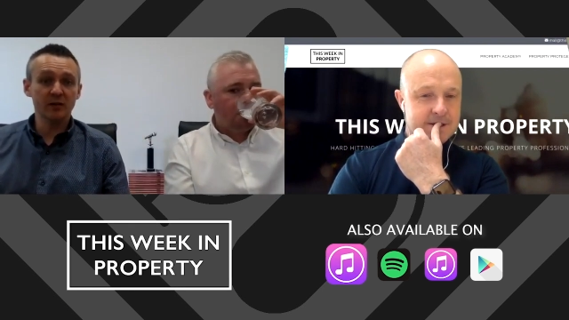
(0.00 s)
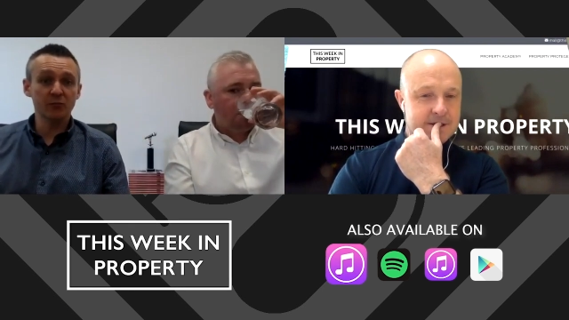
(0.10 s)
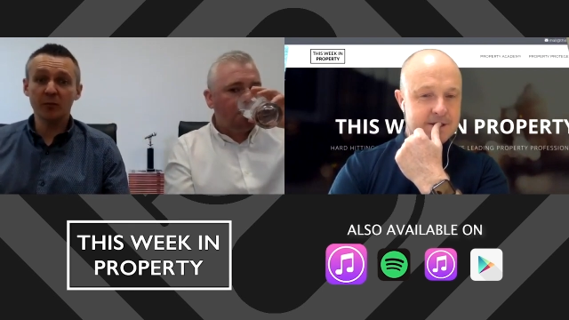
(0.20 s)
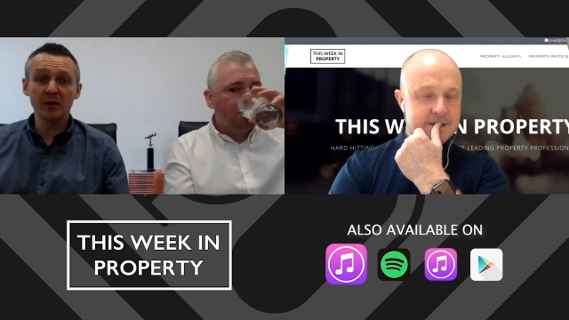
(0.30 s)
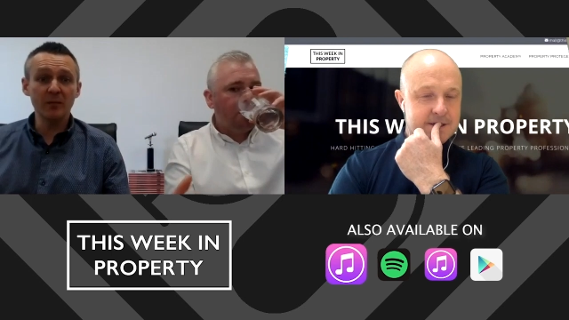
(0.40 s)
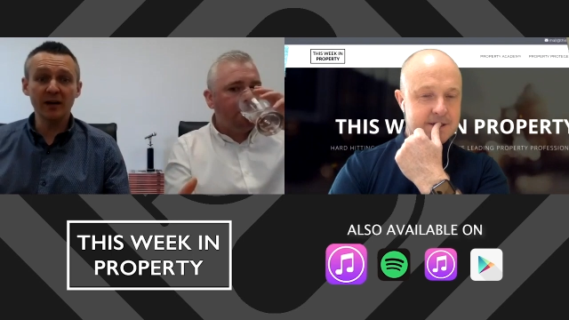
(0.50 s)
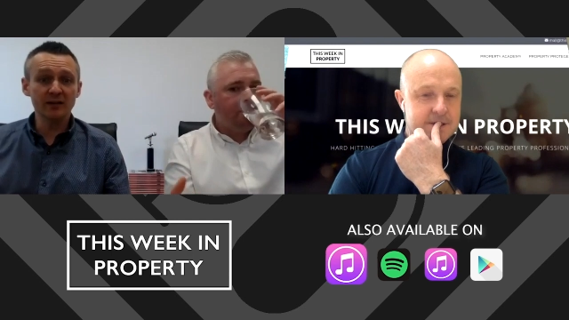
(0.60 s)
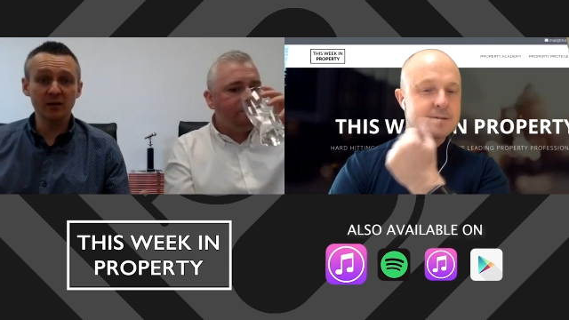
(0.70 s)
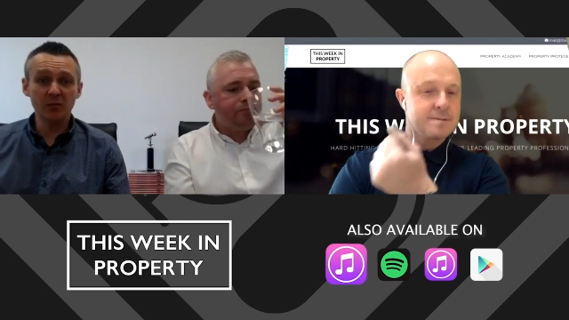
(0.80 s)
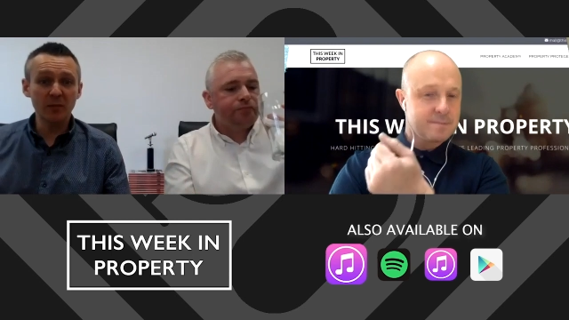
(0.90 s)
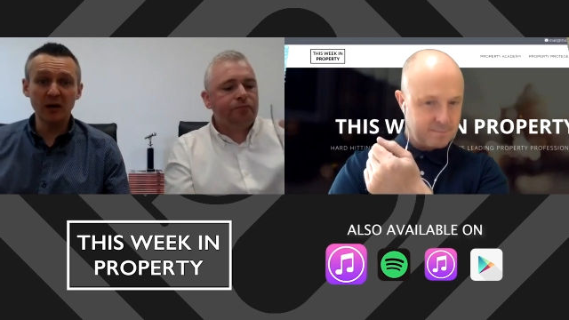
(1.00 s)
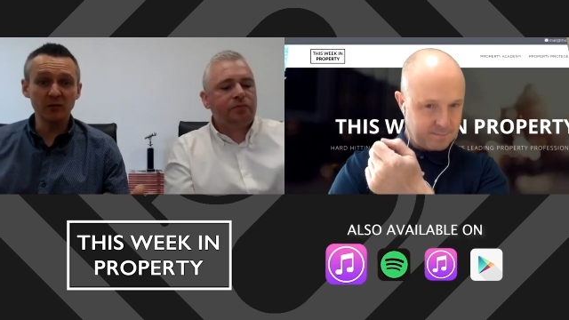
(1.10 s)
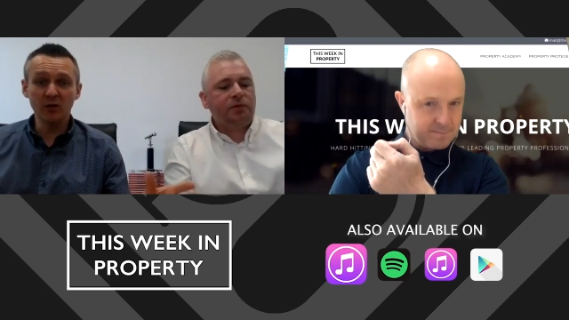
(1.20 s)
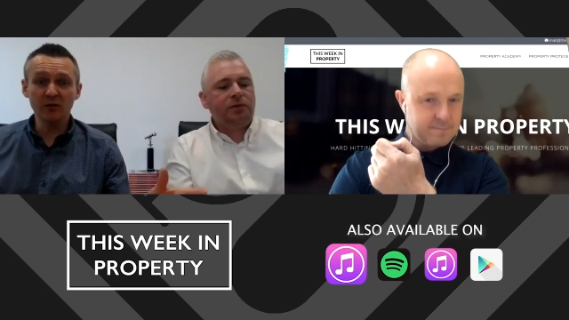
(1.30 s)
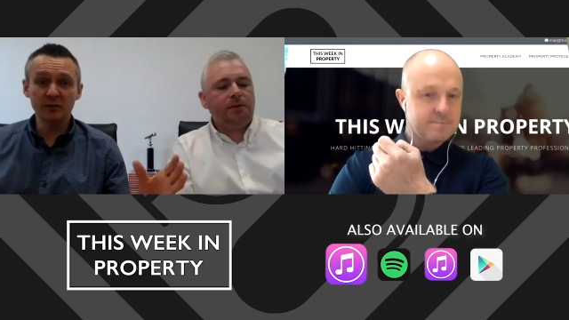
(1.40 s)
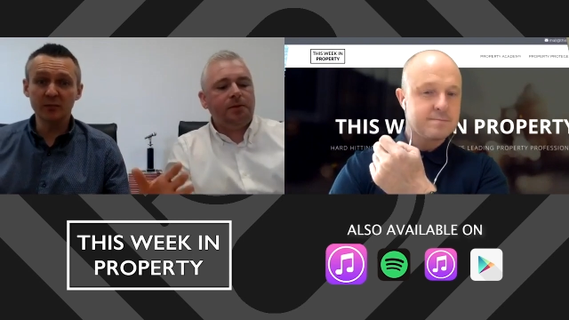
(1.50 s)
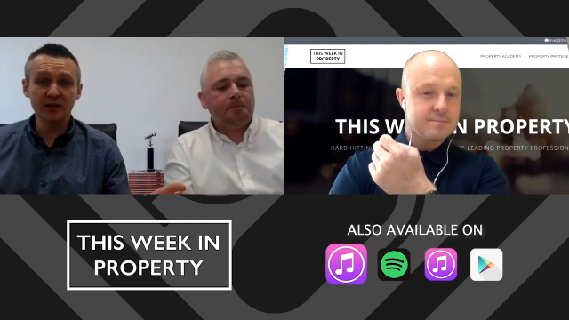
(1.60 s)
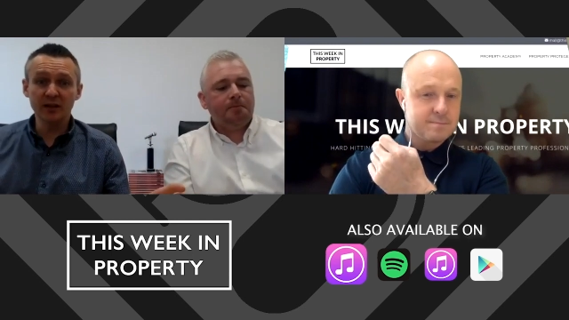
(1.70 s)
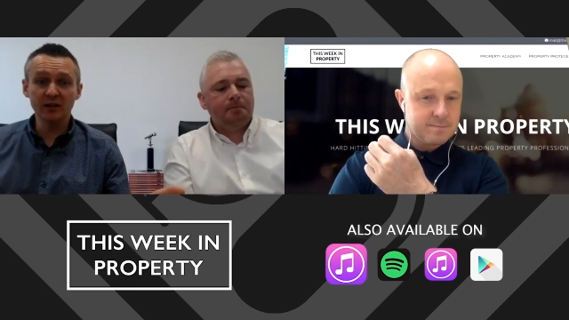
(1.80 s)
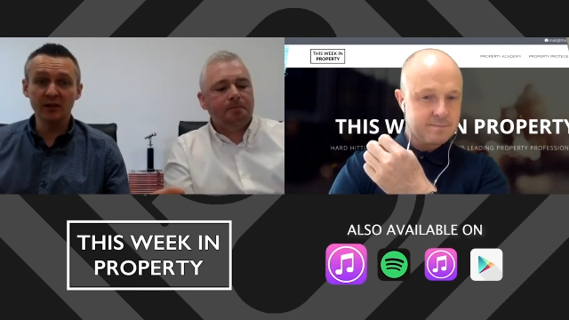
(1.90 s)
Speaker 1: It probably makes up about ninety
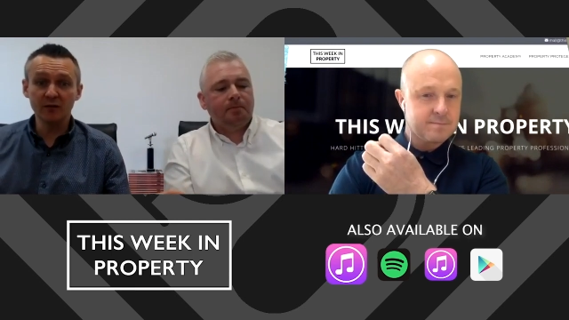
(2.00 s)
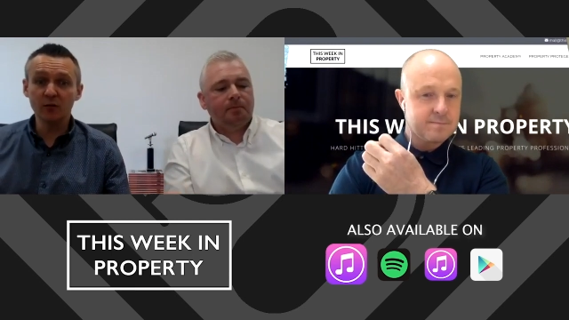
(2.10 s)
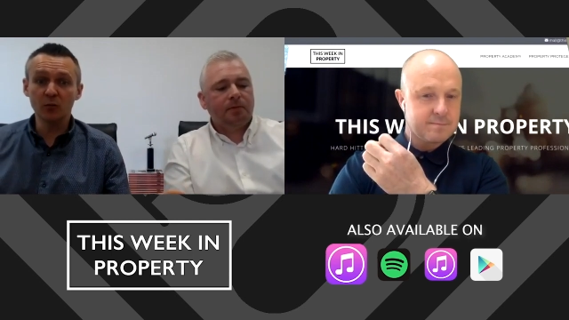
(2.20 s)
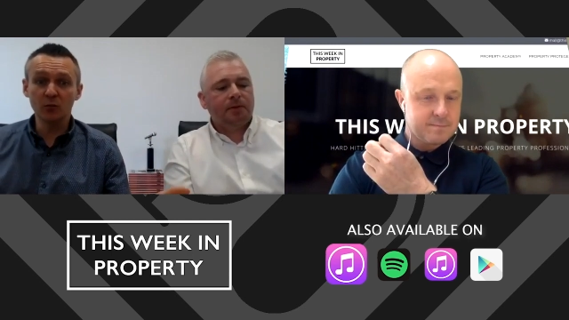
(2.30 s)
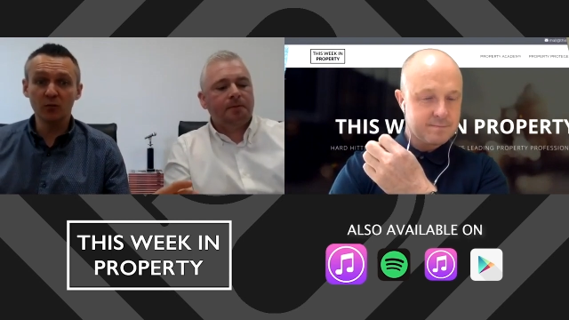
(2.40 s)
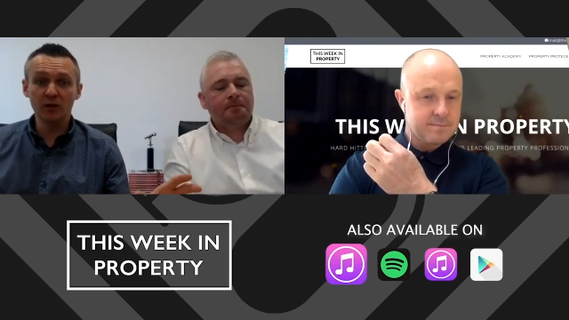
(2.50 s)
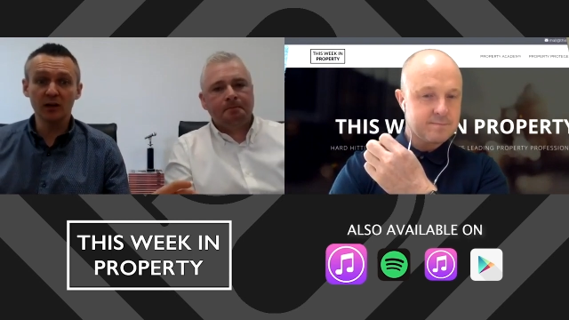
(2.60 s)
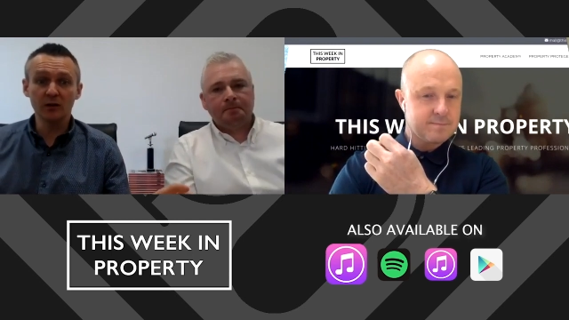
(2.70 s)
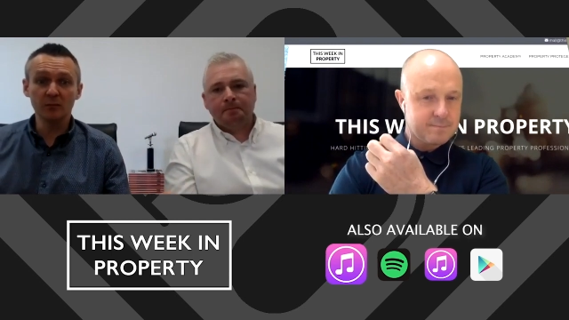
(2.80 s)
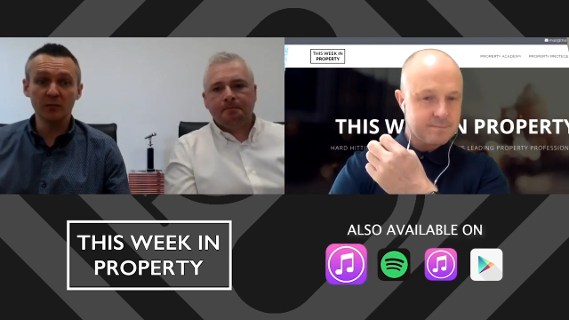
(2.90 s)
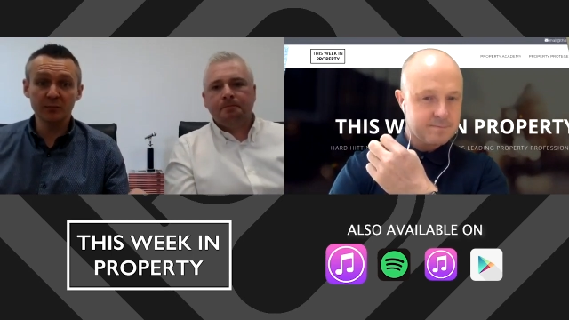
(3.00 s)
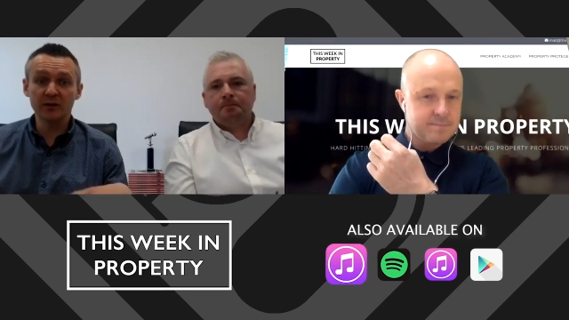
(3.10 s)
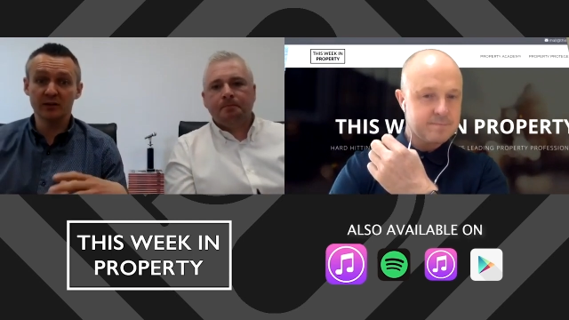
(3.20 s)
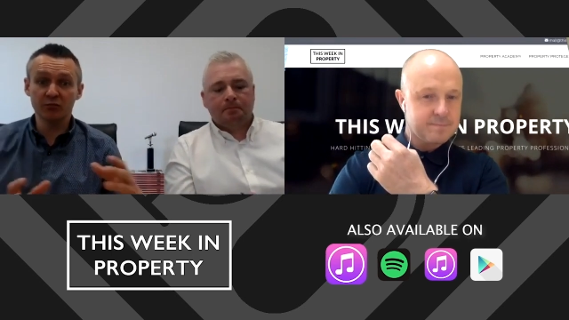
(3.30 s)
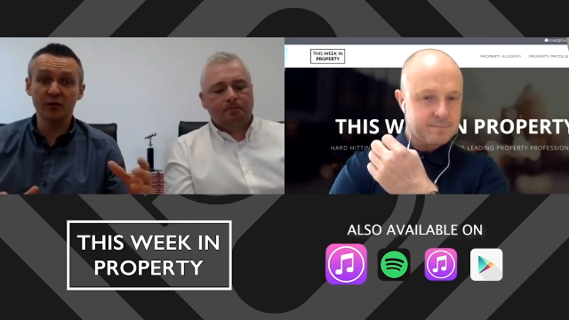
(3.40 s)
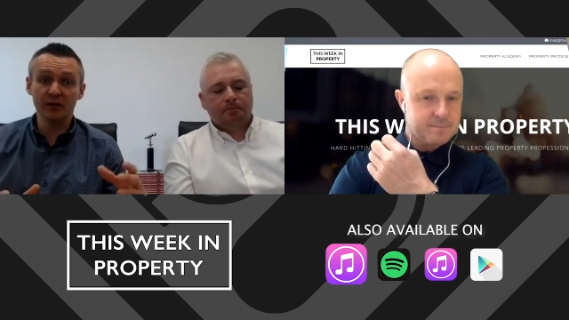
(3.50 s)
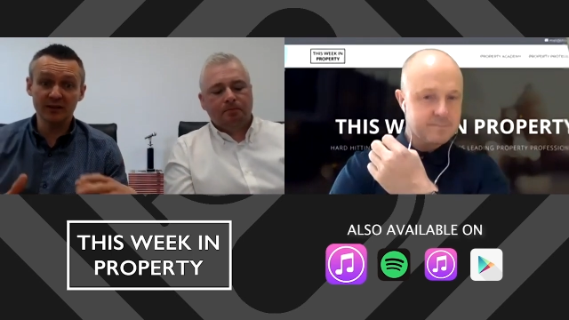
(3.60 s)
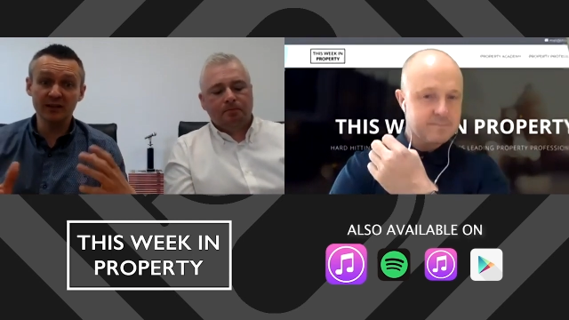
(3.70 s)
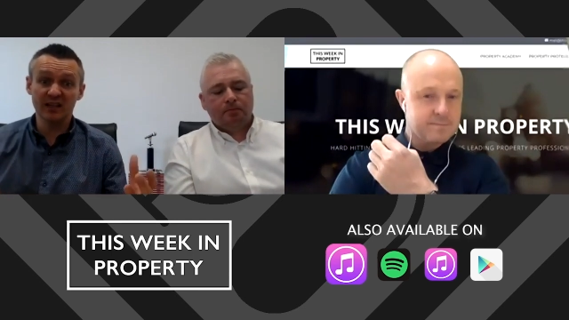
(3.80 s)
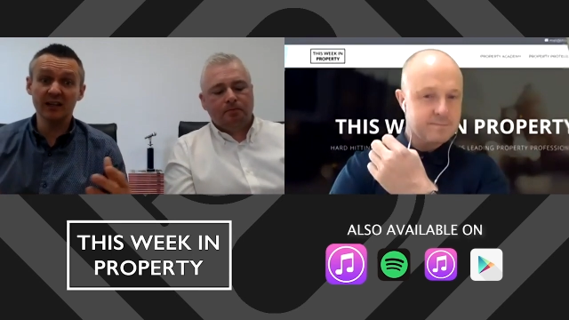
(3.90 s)
percent of all um, asbestos
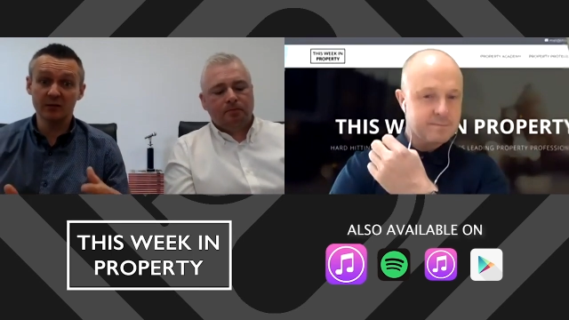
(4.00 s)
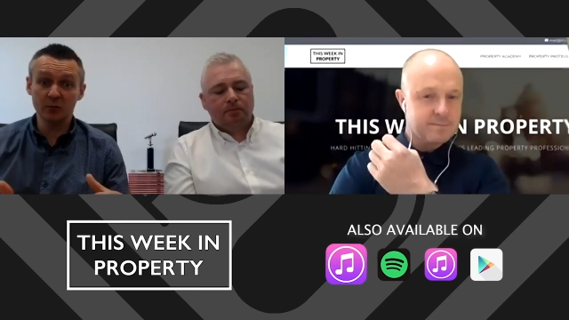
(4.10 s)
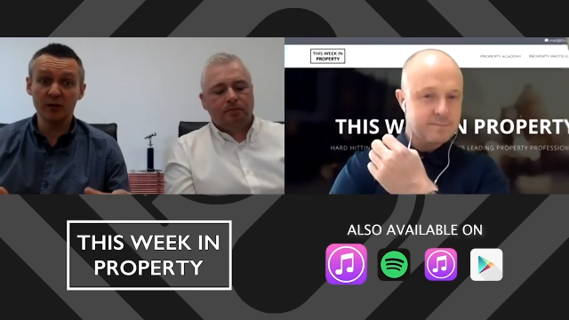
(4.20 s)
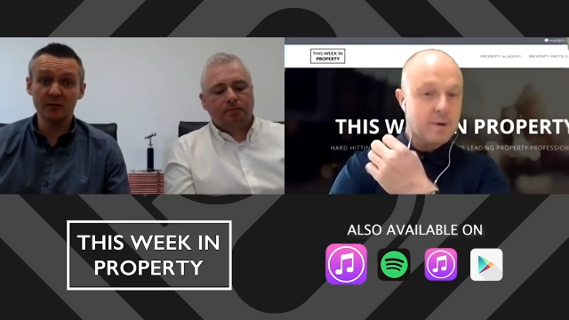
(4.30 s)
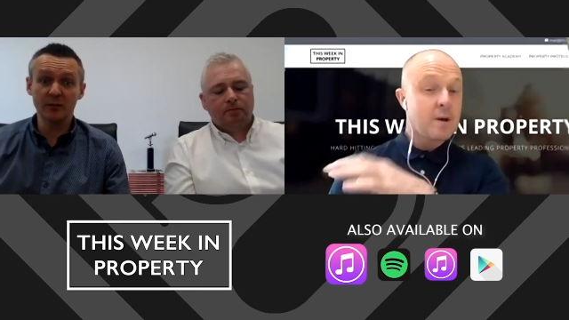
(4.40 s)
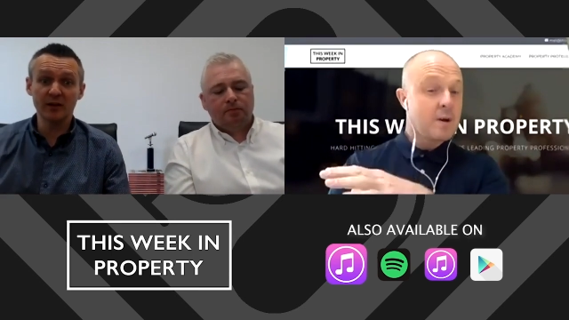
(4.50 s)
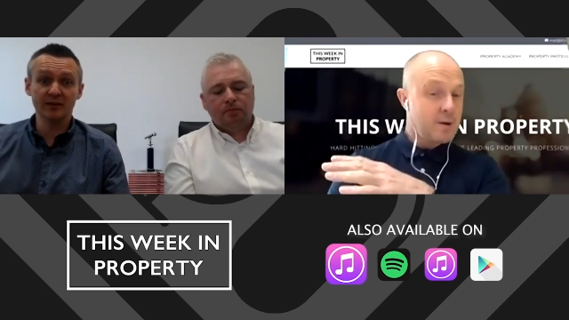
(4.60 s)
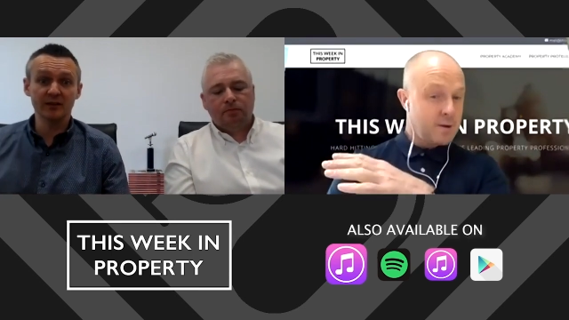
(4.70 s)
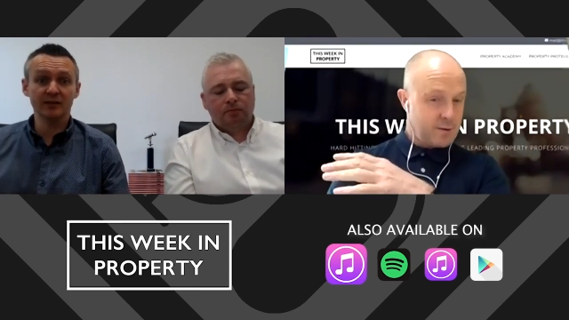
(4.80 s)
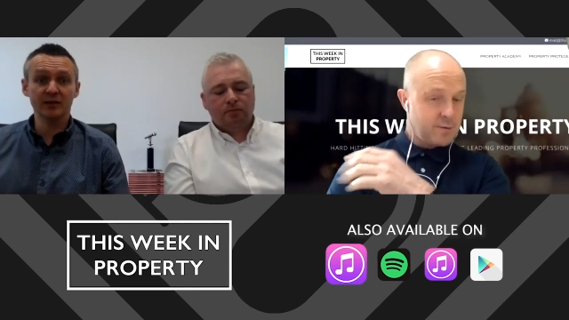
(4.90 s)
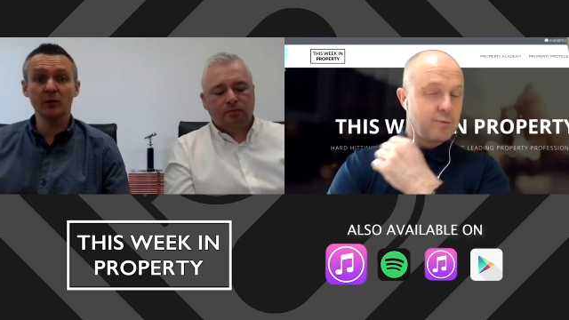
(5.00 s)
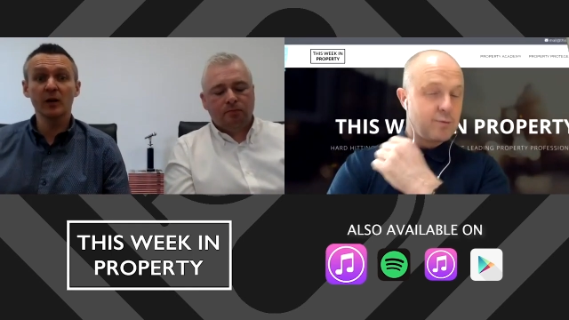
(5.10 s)
products contains white asbestos. So